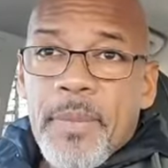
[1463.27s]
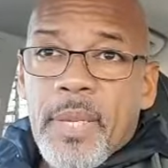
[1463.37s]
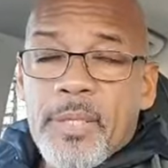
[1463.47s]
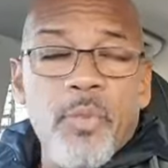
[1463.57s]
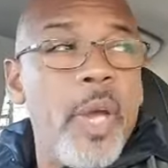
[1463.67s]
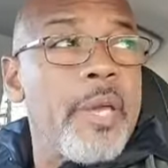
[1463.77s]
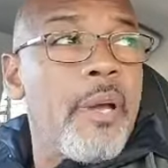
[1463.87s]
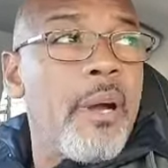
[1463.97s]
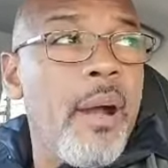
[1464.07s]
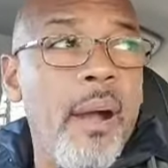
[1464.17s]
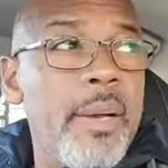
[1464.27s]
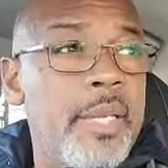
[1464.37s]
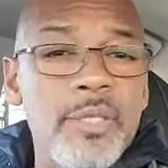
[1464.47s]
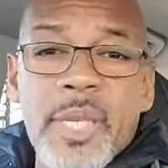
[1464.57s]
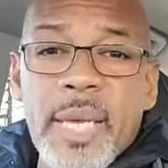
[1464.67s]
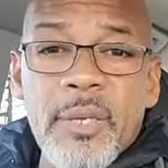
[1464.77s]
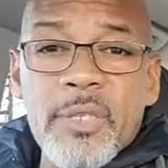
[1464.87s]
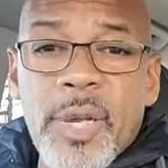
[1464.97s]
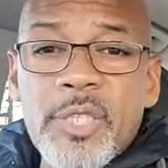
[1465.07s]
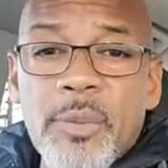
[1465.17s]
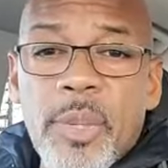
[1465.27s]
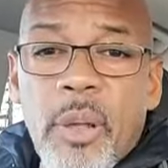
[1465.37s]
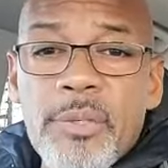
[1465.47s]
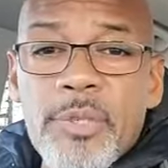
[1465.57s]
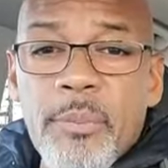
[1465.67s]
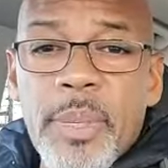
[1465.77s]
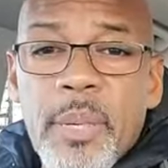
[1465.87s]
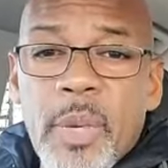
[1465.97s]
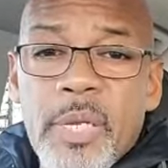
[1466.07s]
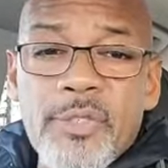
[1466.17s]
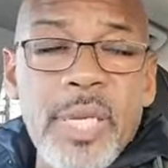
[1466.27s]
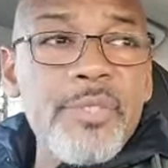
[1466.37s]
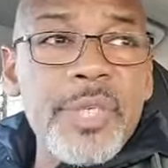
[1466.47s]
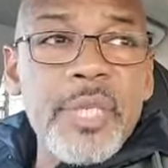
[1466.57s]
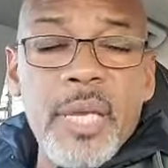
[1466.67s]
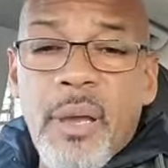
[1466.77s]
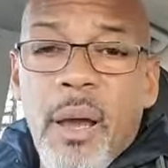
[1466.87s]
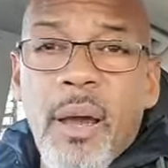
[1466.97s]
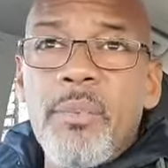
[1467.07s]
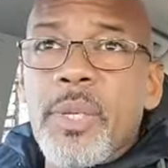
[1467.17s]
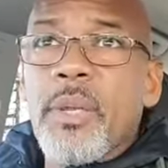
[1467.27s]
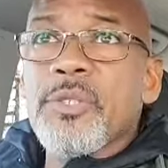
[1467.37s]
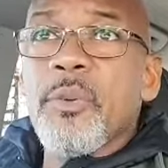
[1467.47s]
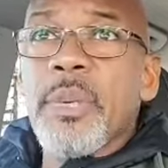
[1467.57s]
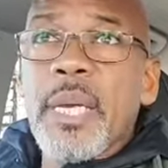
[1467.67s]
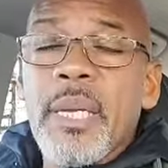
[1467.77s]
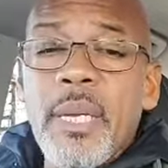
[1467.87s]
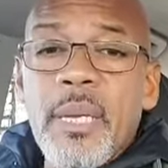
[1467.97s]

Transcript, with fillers: Because where your heart is, there your treasure will also be. Where your treasure is, there your heart will also be.